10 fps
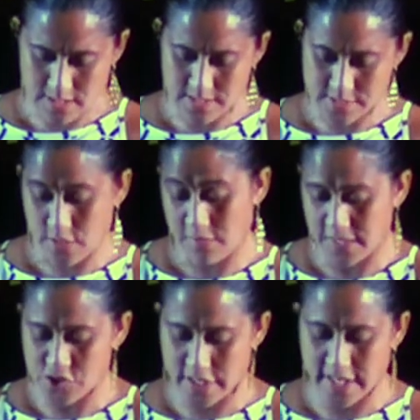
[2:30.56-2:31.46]
So
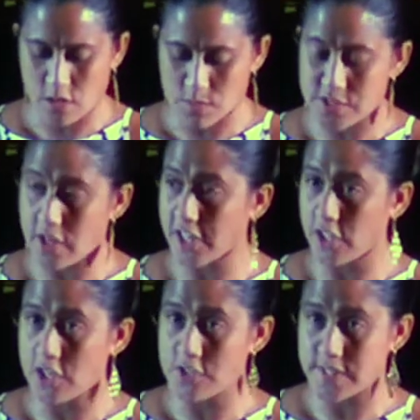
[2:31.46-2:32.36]
eventually I was
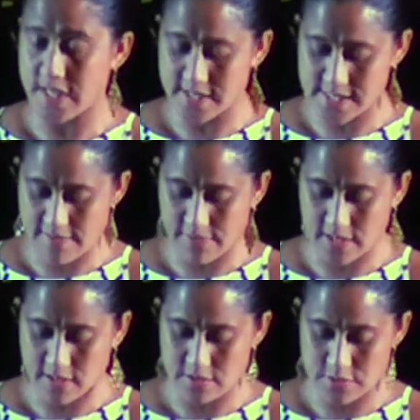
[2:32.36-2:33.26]
diagnosed as
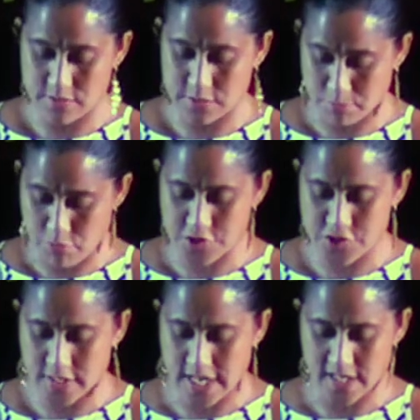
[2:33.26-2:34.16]
having
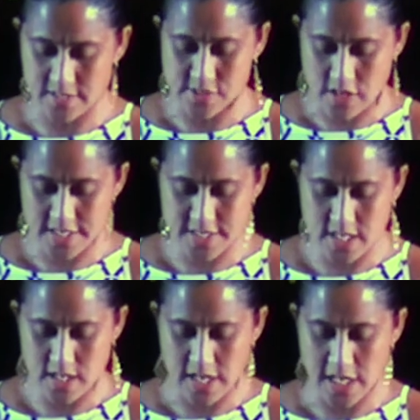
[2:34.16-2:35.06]
depression and
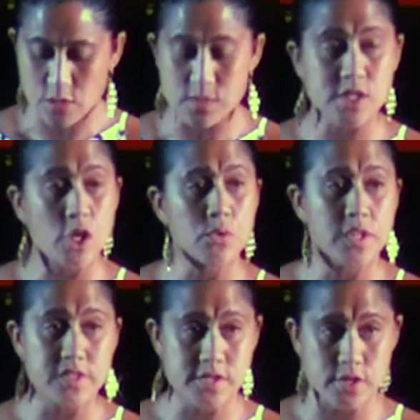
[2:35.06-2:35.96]
anxiety, and I was told
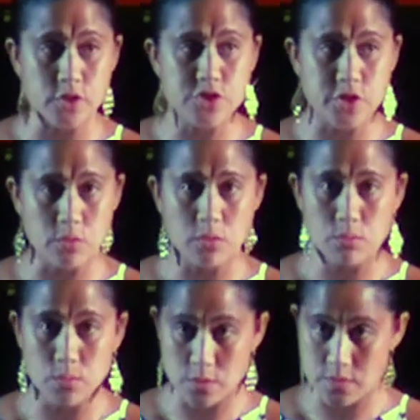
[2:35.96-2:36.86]
that the solution
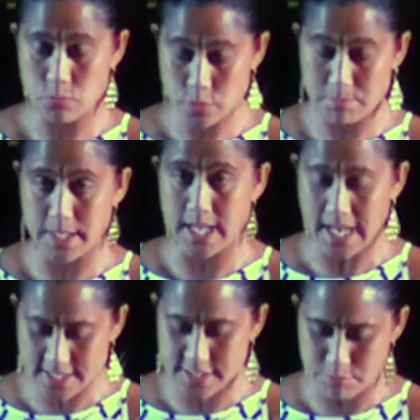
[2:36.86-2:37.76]
would be
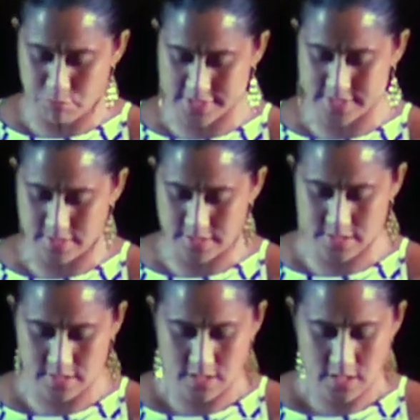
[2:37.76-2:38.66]

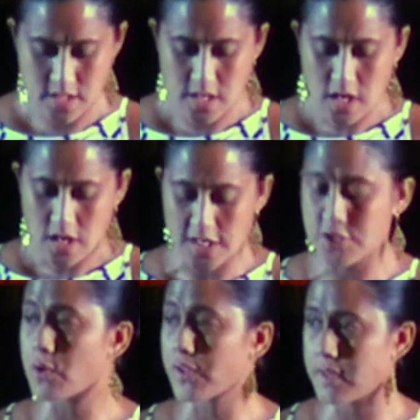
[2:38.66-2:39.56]
antidepressants. I
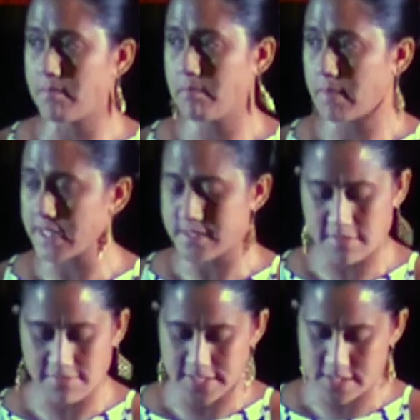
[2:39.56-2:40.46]
took them, but it
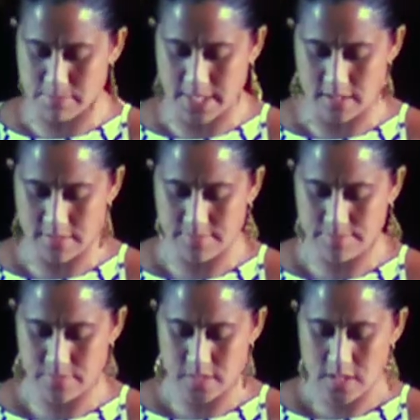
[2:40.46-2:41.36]
didn't fix me.
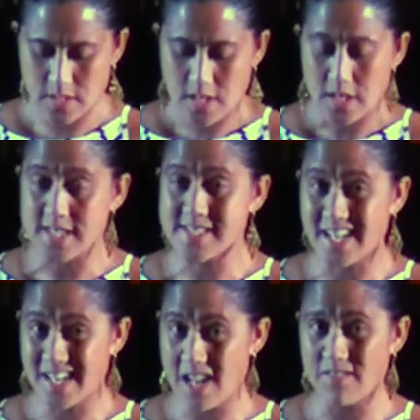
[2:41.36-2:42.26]
I
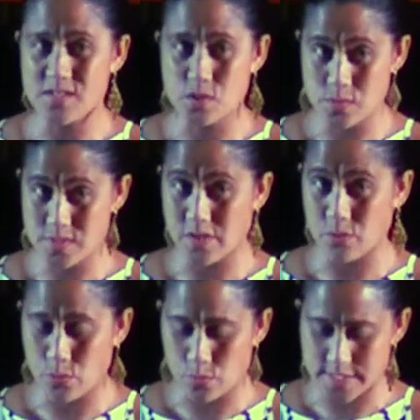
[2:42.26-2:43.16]
started having
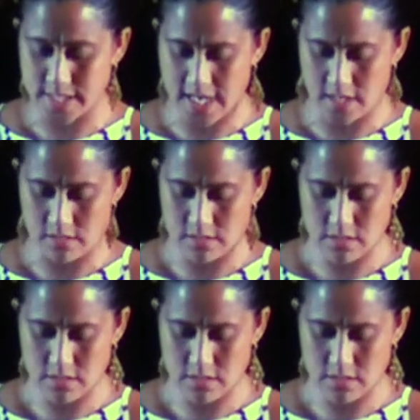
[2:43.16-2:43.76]
suicidal thoughts again.